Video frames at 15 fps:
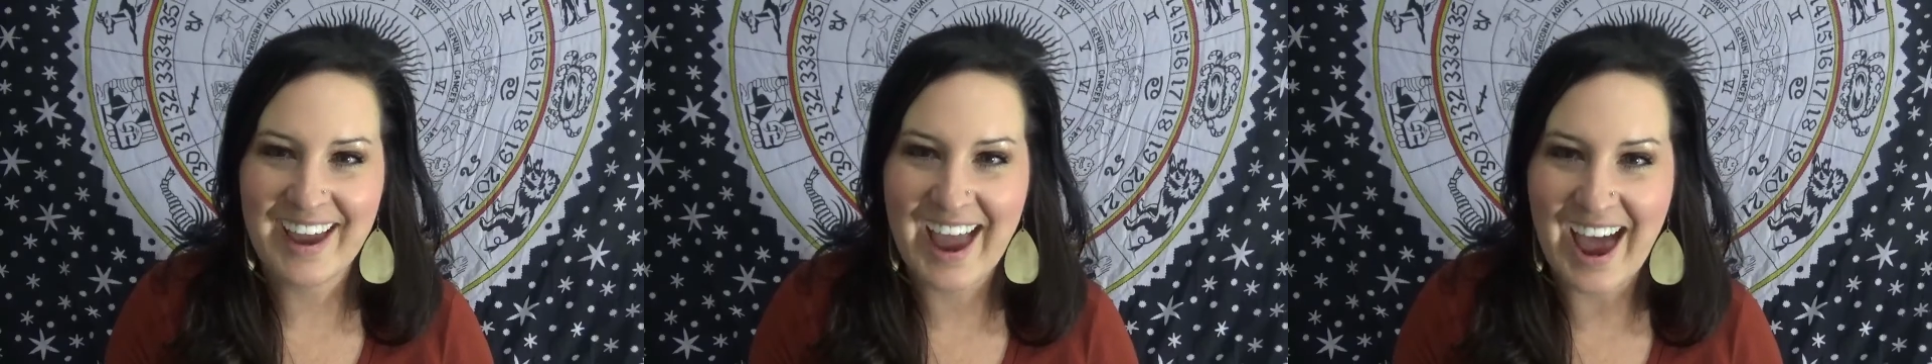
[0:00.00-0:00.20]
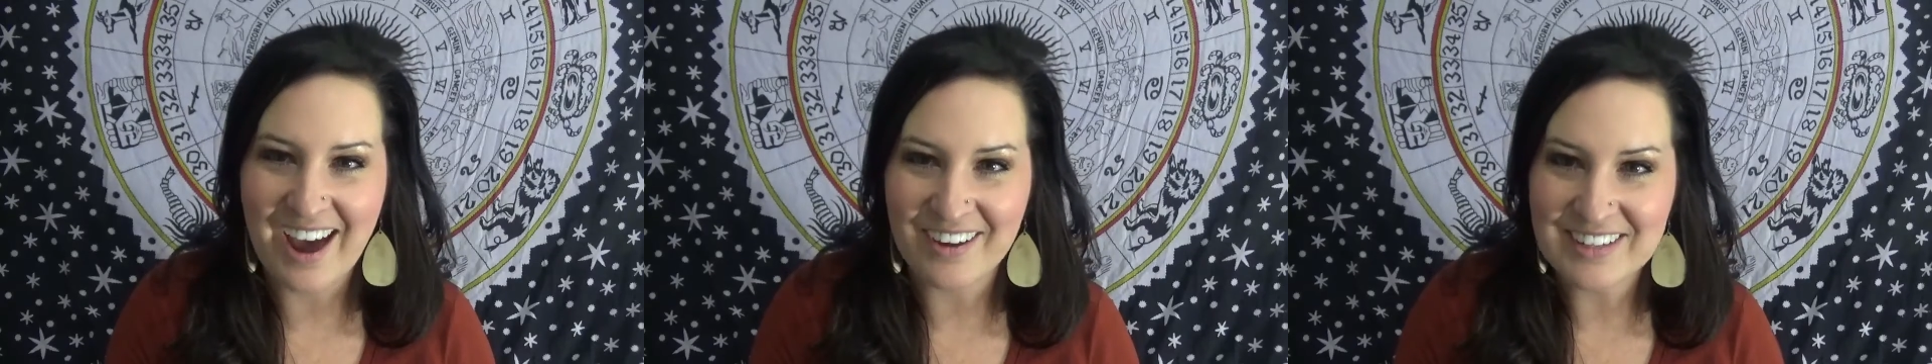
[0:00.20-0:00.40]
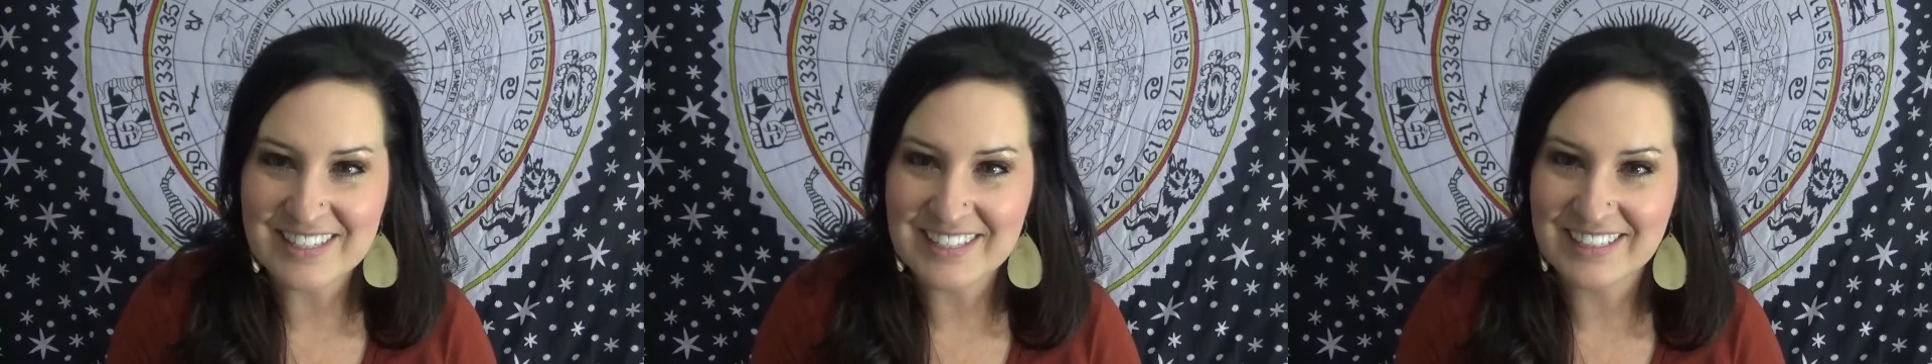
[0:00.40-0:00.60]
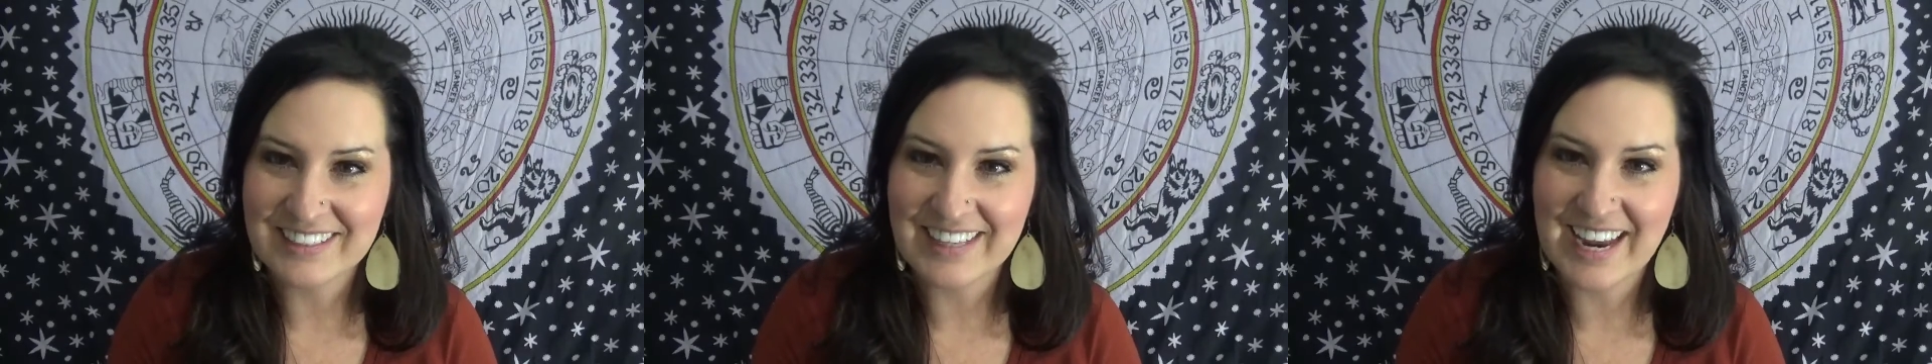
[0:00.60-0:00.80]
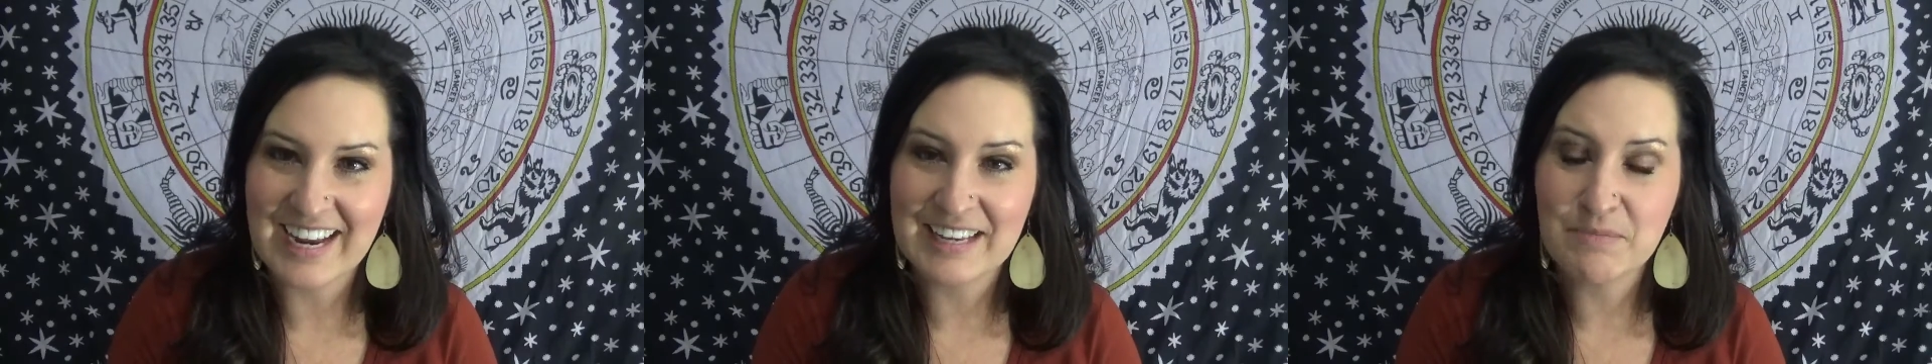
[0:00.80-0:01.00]
house
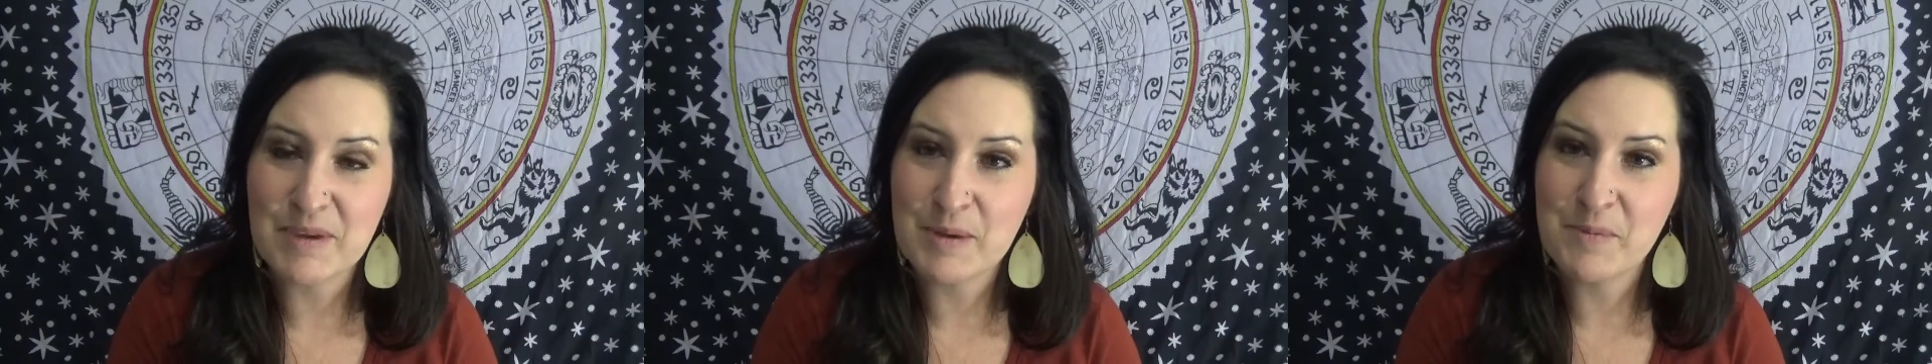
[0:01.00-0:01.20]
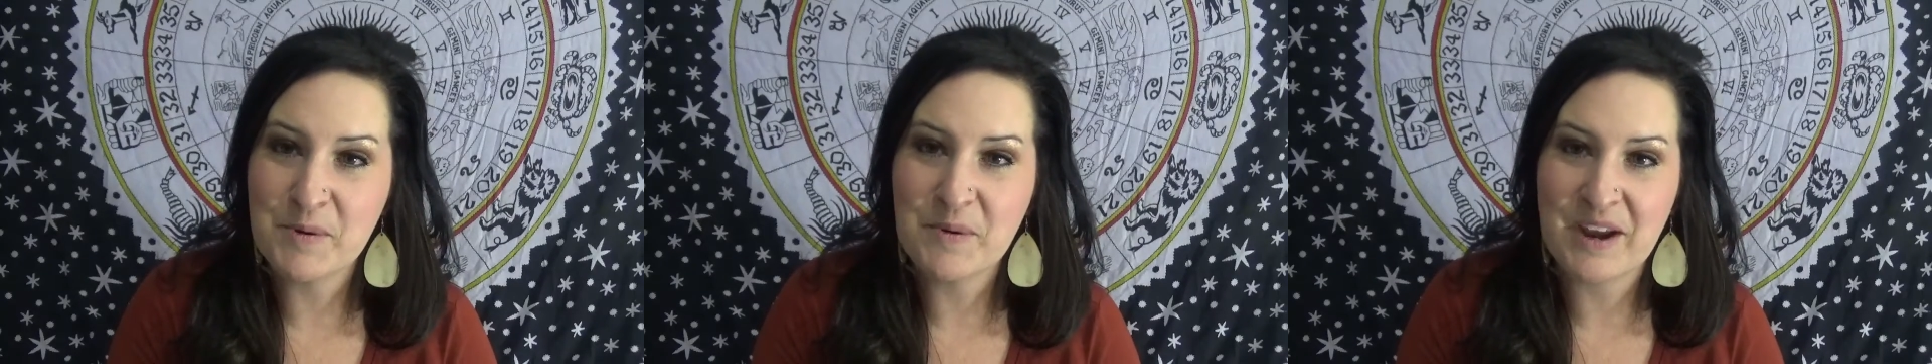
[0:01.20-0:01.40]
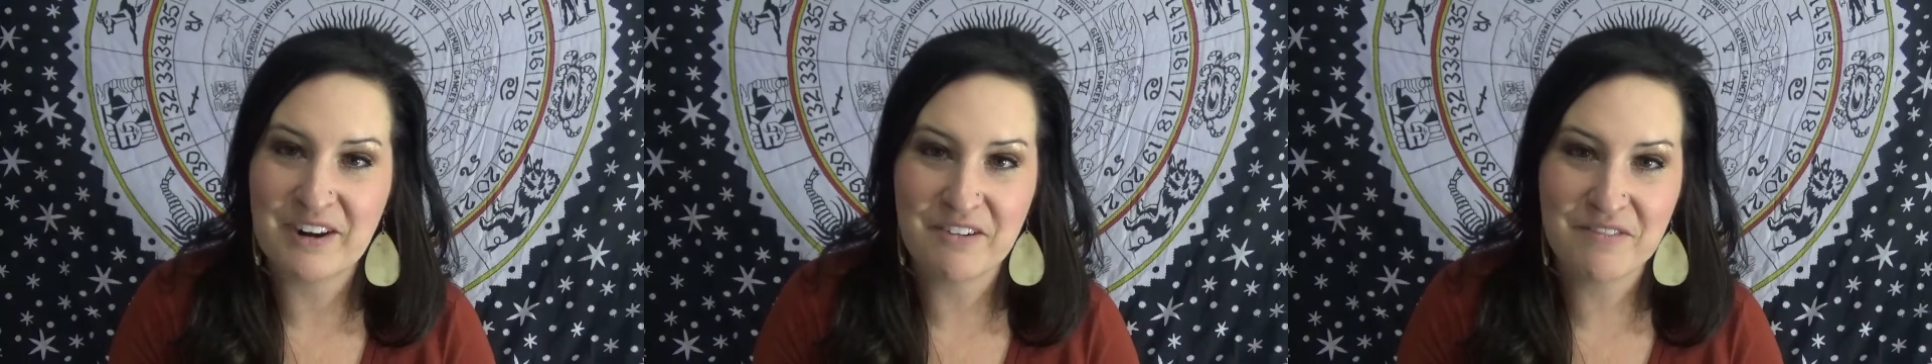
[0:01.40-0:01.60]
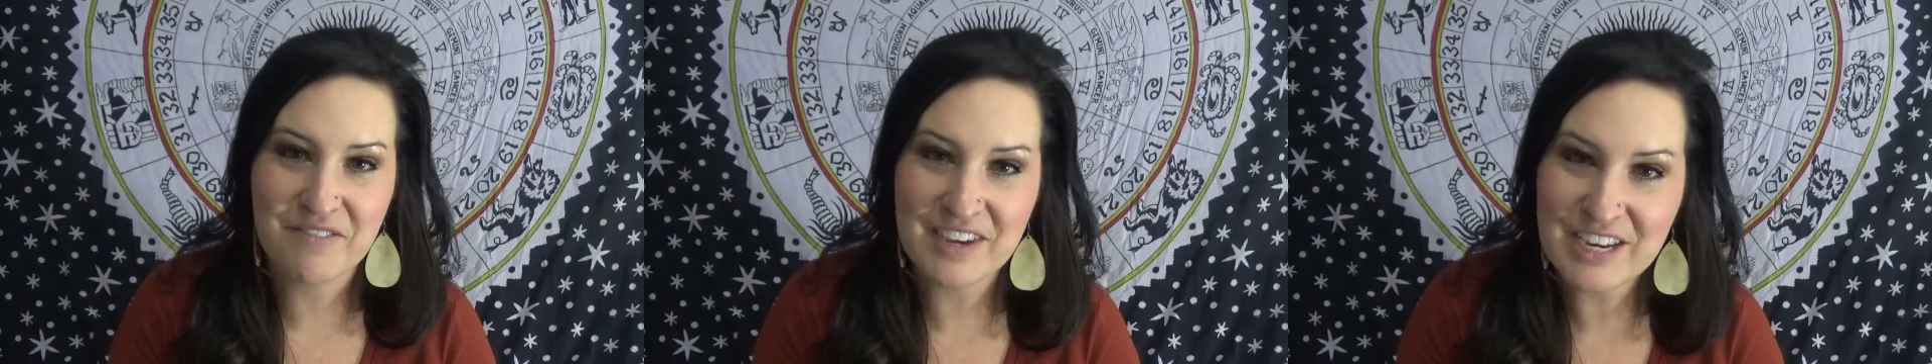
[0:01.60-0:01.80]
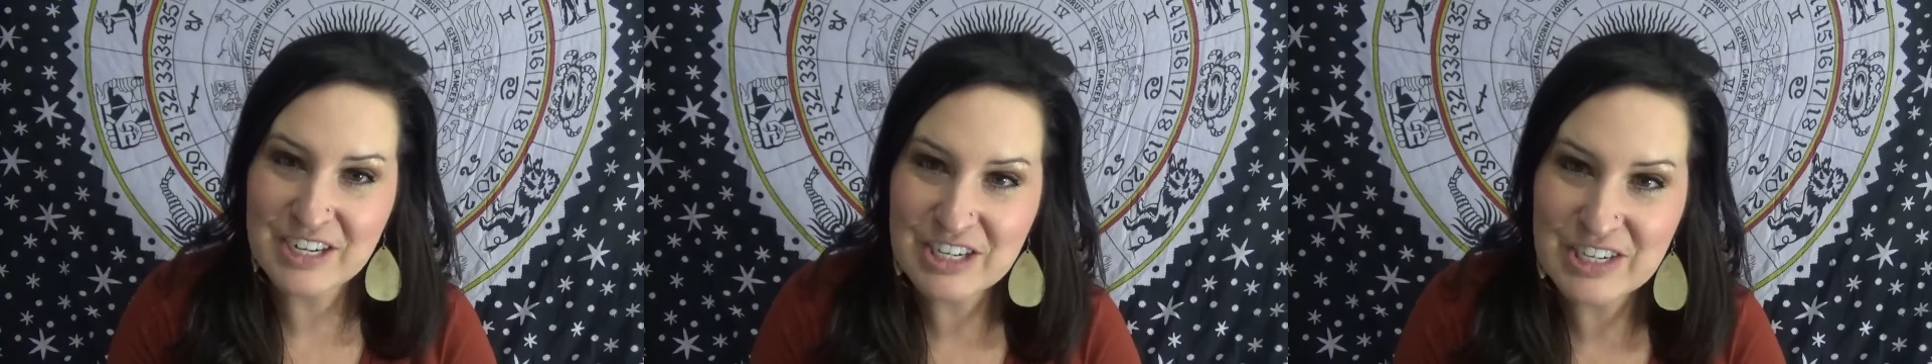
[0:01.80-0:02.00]
and like people want to
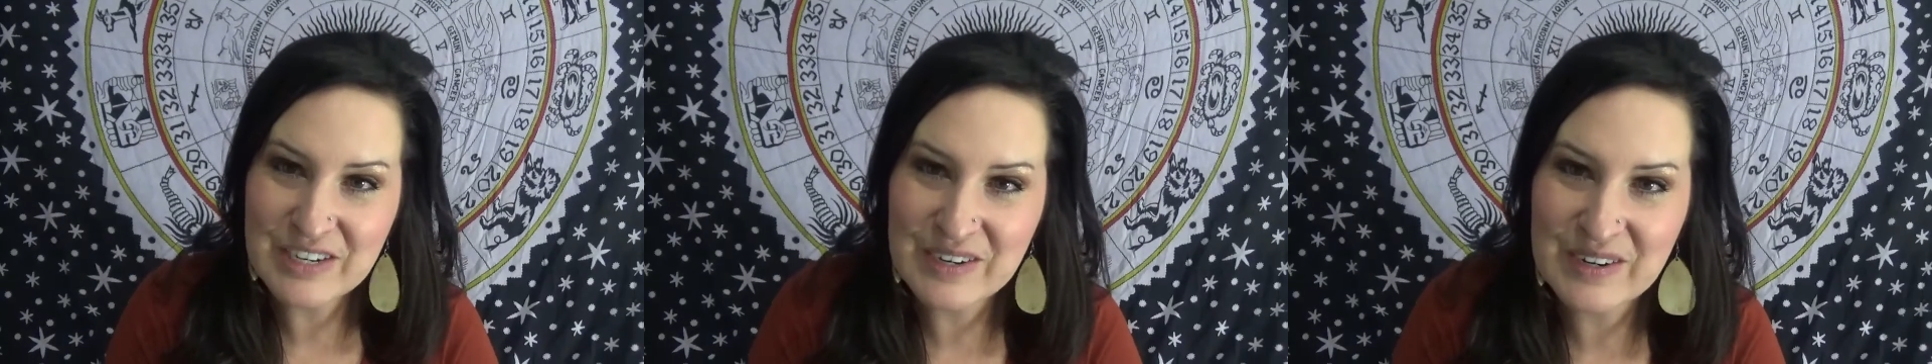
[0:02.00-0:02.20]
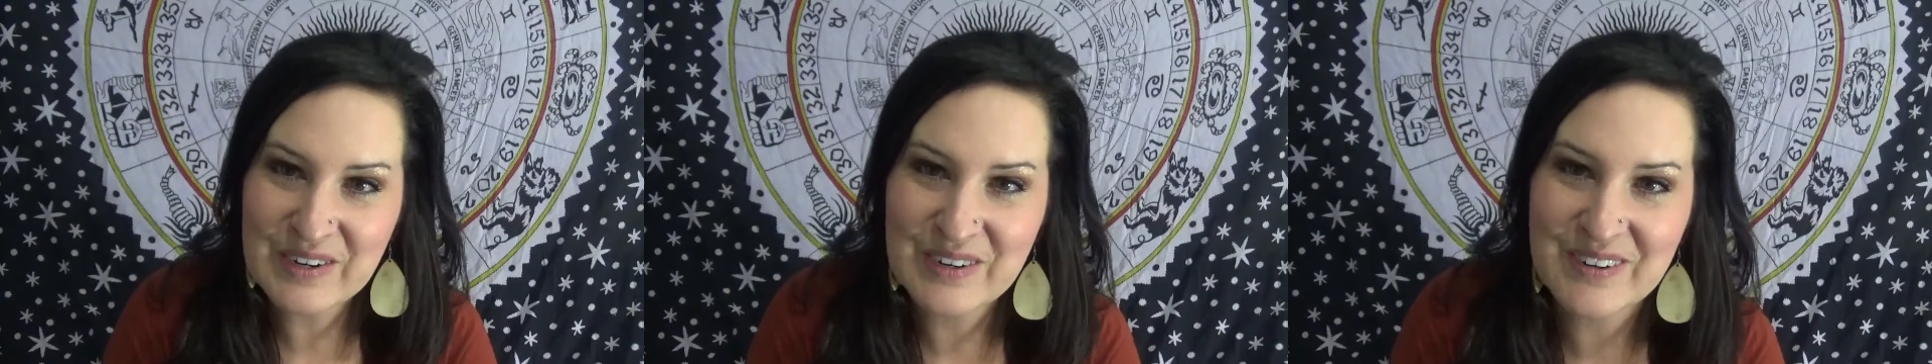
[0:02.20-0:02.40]
feed you,